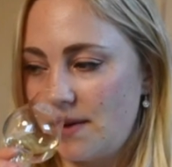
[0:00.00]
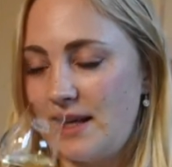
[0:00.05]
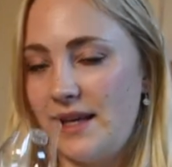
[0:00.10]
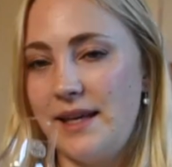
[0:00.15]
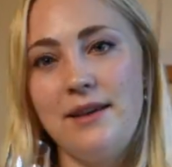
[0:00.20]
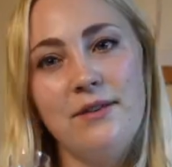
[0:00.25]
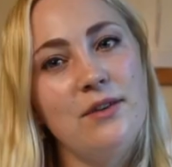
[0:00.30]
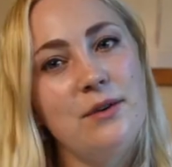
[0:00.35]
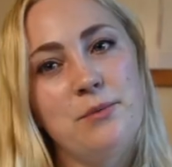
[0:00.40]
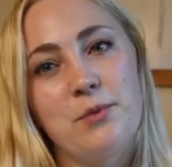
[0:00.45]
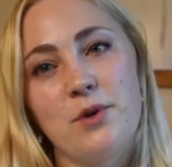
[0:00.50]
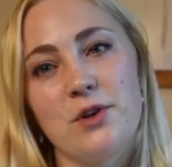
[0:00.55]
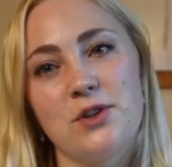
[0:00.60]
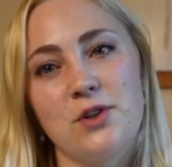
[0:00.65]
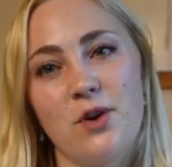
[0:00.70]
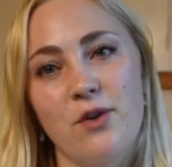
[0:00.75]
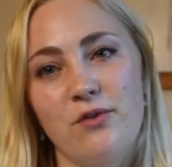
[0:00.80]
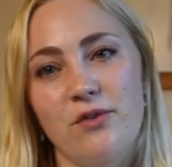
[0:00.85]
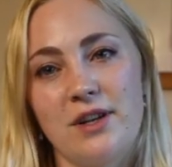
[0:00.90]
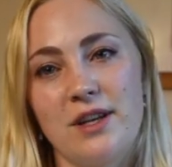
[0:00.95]
Even more
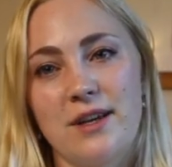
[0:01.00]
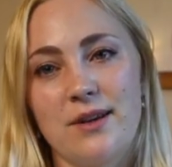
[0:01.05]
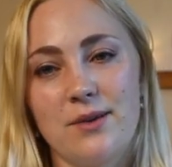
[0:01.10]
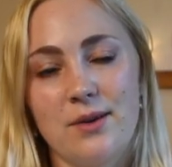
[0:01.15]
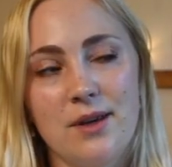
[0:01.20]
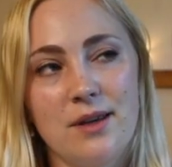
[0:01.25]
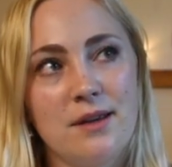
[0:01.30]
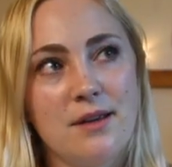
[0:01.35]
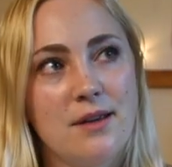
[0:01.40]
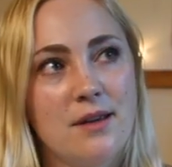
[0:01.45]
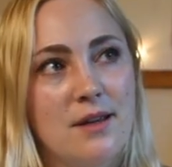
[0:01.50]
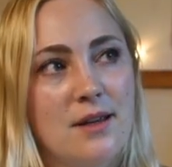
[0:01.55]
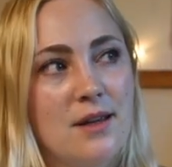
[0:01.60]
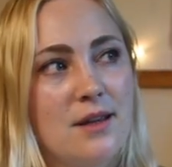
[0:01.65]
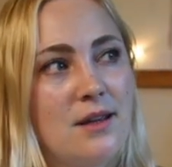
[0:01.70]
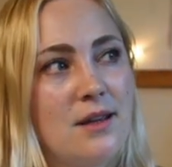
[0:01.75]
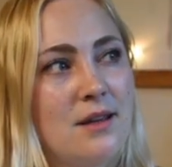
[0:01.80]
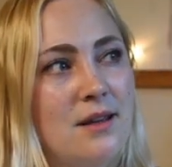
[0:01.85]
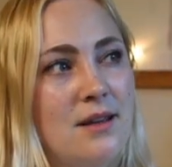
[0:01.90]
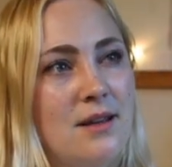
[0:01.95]
toffee now.
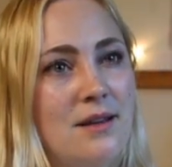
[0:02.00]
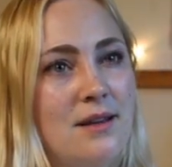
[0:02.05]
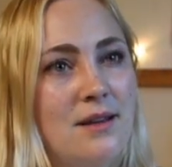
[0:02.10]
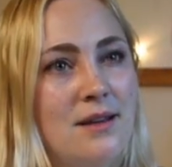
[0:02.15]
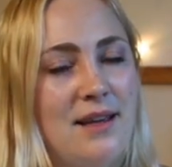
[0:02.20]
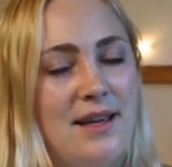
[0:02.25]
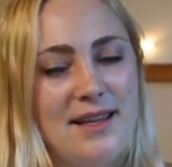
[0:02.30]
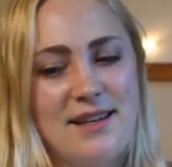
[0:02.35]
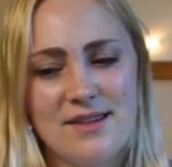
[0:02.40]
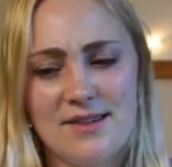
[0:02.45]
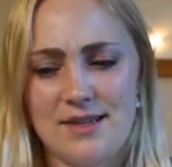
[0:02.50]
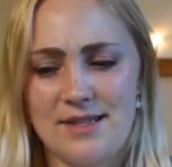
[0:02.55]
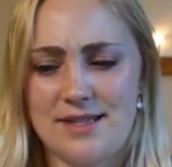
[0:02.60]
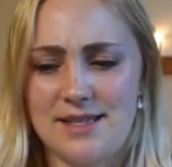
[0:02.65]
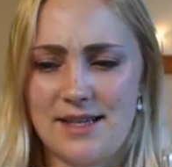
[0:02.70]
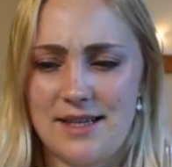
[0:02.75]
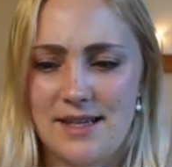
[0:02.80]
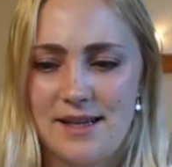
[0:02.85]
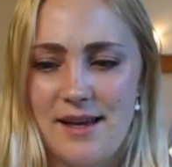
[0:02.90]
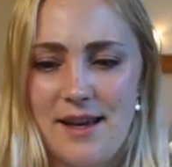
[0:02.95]

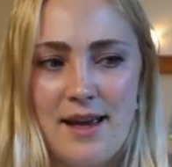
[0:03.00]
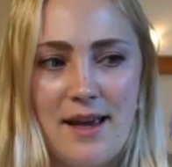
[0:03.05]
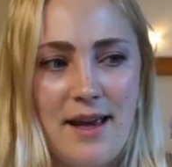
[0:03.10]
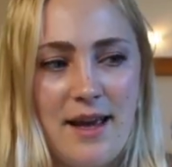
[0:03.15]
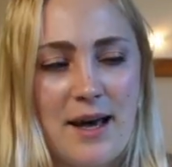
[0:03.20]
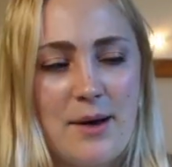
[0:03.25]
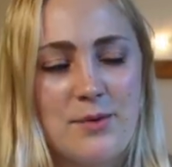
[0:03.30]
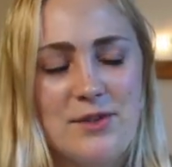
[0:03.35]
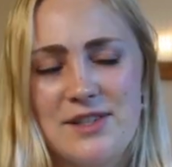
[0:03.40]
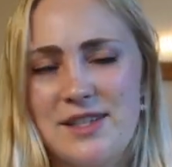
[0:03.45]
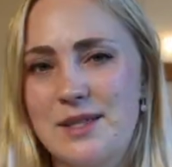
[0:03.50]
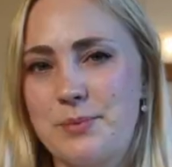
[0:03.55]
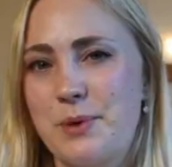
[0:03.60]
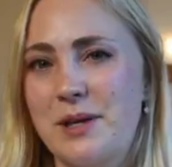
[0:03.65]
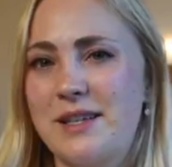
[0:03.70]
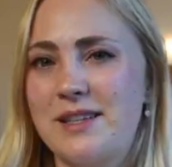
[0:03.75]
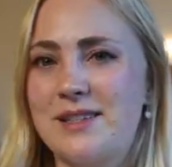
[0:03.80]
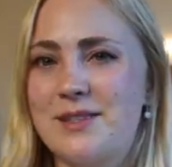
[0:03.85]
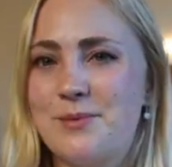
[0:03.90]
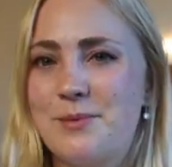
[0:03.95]
Interesting. I wasn't
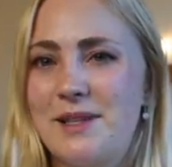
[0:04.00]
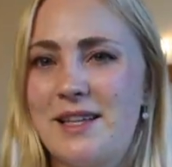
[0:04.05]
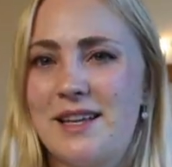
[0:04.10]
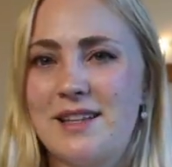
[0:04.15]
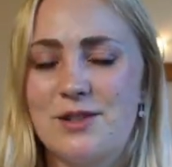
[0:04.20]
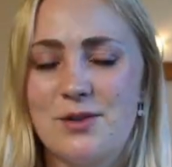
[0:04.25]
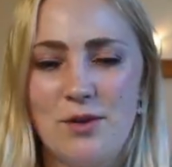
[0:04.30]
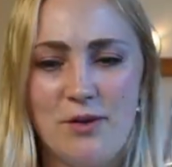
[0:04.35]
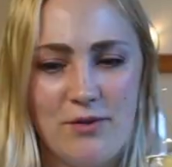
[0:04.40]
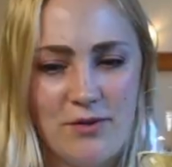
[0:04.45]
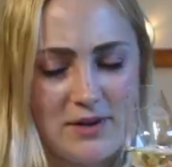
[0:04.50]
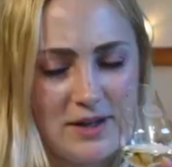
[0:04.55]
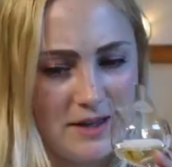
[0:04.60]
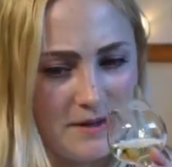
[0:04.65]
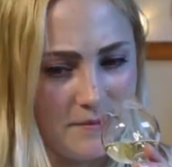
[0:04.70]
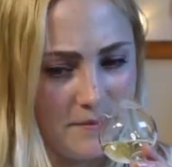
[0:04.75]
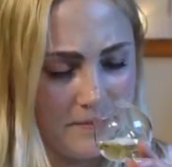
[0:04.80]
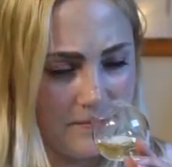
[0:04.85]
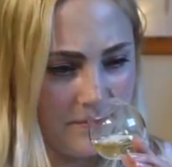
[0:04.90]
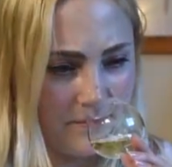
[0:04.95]
expecting it to be that
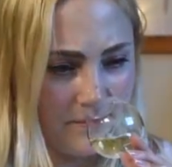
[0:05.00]
toffee.